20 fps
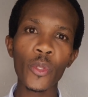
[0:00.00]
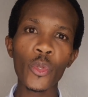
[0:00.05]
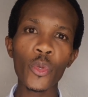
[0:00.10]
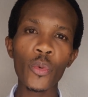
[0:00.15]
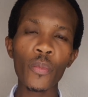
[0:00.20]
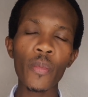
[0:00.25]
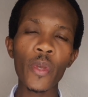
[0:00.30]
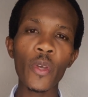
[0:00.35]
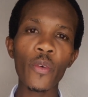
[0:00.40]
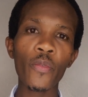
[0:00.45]

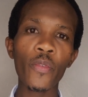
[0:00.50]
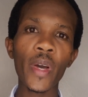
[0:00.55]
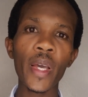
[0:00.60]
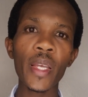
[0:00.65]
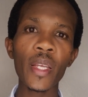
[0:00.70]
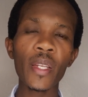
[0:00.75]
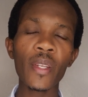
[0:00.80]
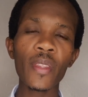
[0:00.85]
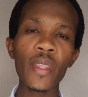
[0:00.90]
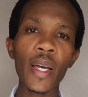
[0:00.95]
you may
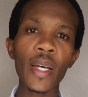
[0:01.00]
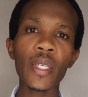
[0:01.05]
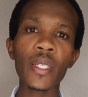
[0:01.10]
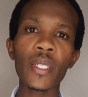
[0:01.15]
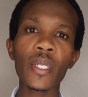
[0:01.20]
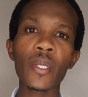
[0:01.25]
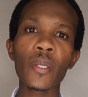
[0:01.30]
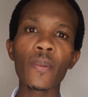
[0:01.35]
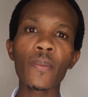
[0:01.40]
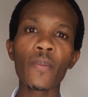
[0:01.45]
find
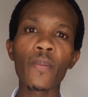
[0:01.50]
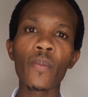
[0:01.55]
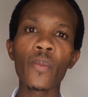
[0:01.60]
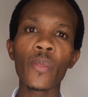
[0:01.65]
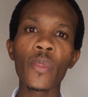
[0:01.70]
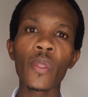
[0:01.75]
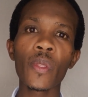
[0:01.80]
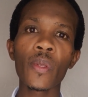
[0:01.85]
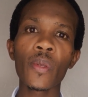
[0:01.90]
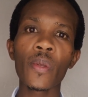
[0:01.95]
that
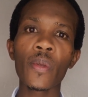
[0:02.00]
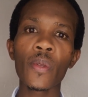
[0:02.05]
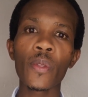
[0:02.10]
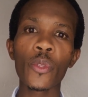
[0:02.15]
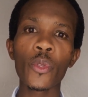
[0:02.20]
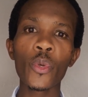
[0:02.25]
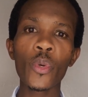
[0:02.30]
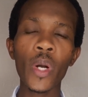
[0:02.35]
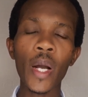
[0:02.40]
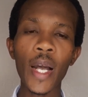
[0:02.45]

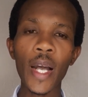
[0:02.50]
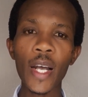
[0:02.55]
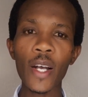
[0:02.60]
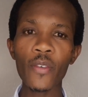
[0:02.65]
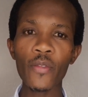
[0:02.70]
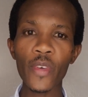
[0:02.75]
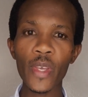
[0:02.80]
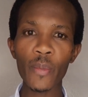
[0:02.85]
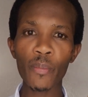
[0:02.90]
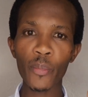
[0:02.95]
you
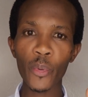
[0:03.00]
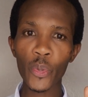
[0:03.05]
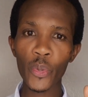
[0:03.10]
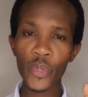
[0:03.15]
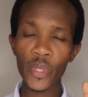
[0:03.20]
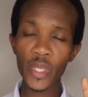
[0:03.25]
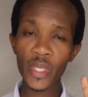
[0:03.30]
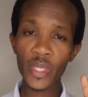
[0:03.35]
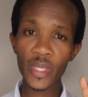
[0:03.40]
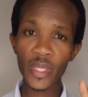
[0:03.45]
have
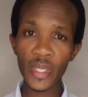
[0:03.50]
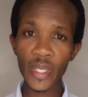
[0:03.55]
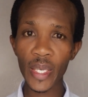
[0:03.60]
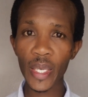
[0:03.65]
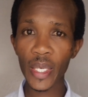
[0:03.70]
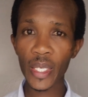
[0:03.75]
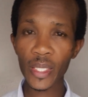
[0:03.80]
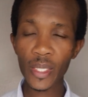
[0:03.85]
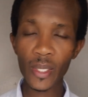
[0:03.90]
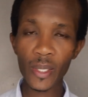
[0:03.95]
employees,
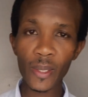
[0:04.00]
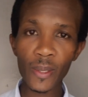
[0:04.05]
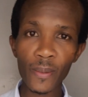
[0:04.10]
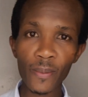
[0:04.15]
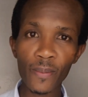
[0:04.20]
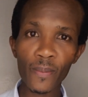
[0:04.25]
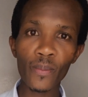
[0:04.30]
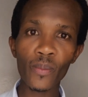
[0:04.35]
yes,